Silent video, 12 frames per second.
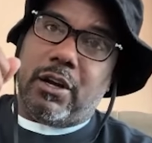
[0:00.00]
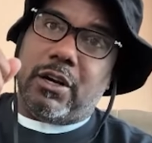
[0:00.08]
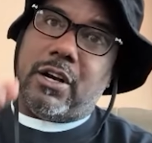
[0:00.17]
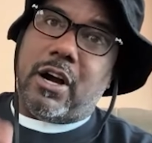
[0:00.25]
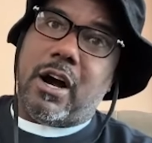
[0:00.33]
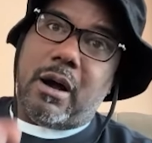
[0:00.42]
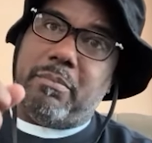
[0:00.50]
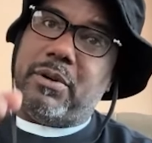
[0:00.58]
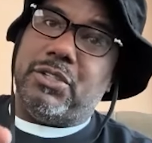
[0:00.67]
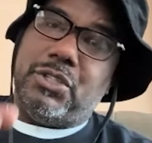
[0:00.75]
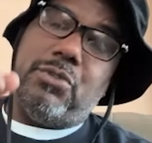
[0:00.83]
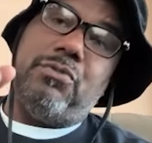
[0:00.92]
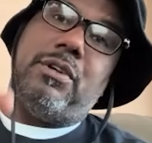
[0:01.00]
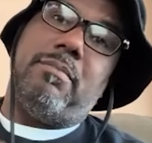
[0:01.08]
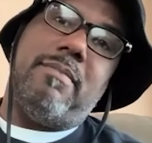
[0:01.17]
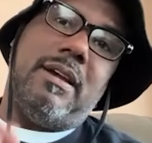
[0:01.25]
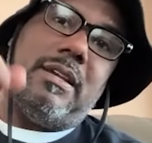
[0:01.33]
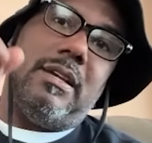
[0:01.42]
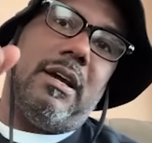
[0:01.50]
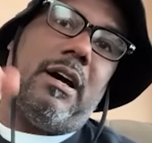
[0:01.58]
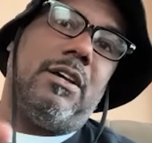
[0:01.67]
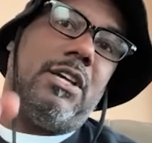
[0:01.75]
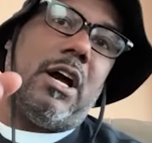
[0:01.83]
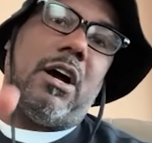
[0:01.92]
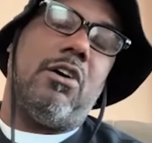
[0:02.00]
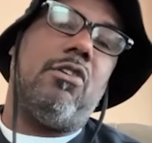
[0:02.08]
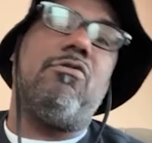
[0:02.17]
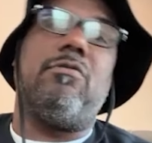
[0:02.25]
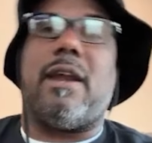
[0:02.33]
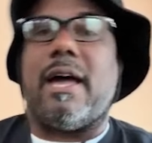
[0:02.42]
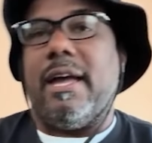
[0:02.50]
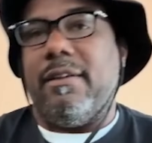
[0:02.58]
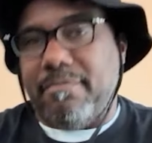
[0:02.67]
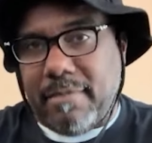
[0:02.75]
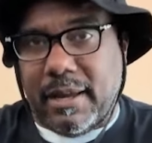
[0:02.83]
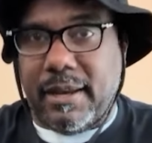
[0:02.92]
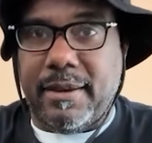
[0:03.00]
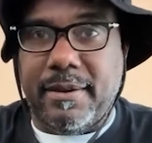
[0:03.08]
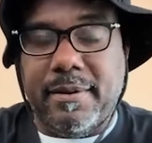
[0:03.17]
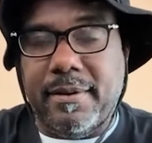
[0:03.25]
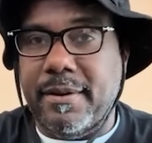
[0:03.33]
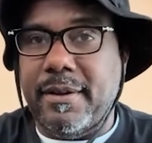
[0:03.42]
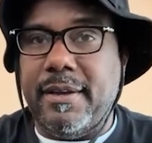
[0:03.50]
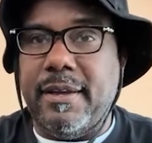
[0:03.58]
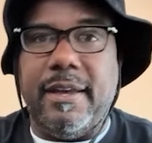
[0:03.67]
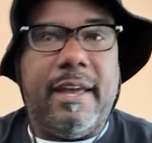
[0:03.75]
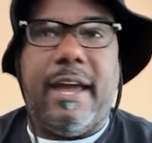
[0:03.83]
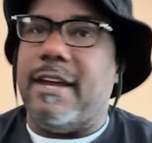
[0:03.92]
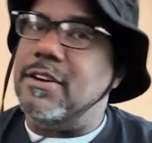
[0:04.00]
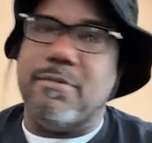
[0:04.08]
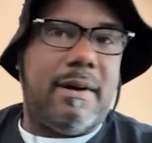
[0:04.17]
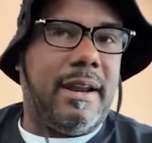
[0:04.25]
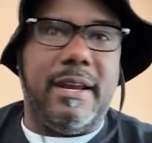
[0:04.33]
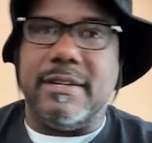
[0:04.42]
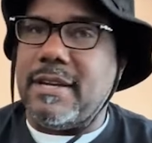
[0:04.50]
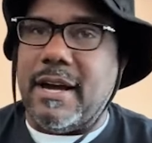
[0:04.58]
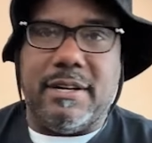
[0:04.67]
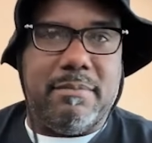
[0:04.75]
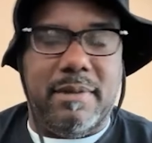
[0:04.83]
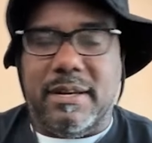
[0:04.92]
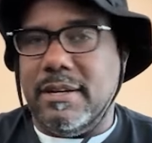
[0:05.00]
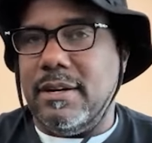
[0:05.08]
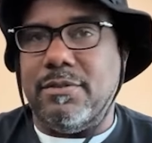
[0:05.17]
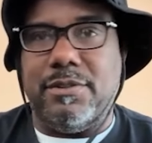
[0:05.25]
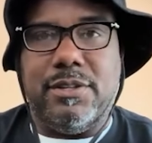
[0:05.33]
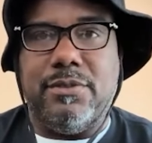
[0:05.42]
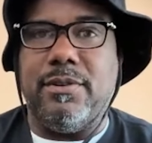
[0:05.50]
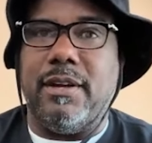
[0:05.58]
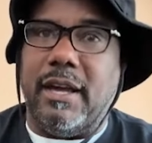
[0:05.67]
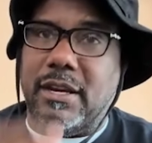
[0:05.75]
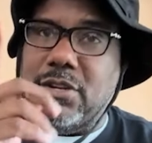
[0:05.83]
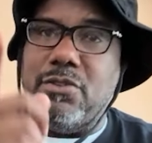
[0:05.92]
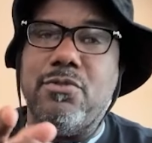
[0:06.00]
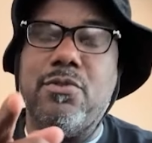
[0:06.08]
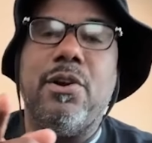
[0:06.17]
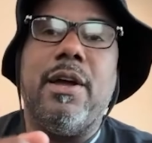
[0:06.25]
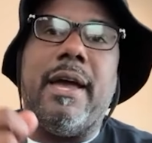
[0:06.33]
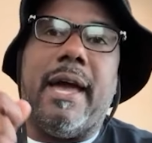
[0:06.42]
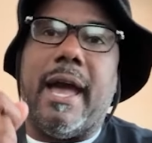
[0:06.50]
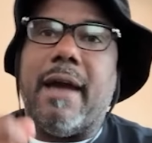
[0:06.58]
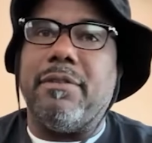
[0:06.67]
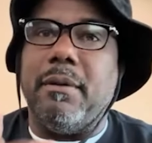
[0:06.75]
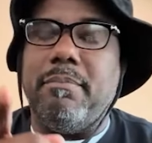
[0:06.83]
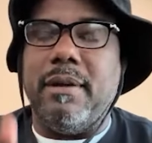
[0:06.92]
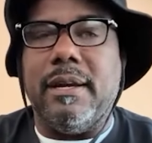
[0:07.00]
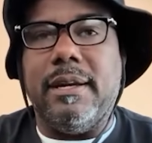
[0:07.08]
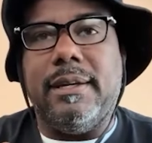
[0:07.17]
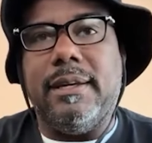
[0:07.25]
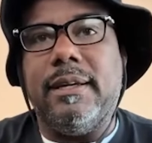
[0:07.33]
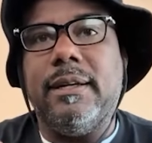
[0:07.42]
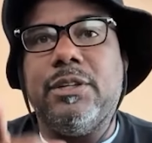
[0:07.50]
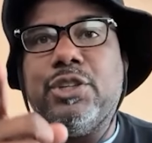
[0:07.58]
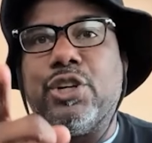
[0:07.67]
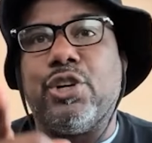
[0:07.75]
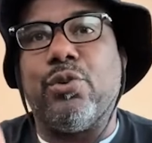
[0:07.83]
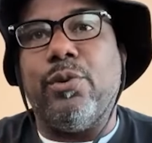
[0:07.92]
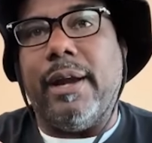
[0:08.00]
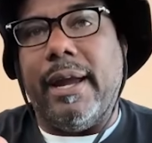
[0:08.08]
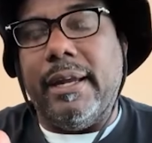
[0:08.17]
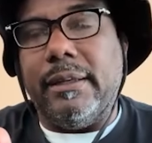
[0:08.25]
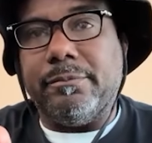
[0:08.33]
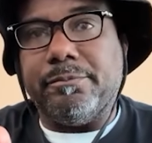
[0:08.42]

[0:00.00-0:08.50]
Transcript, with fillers: God put you dominion of your own life, man. Ain't nobody else got dominion on you. And you have the ability to create